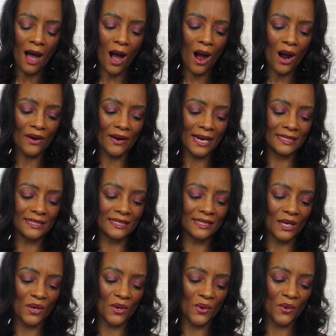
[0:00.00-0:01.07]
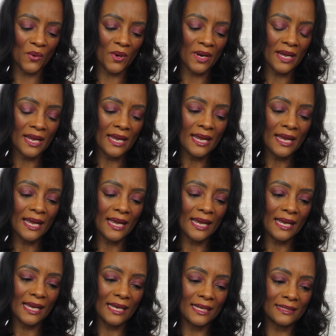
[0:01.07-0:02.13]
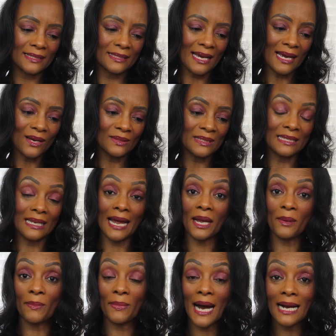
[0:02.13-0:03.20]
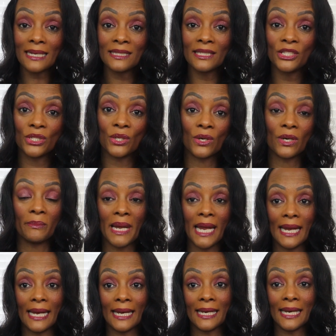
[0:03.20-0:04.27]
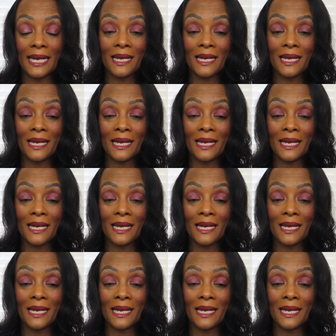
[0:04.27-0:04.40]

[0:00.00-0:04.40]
All right, so it sounds like BoxyCharm and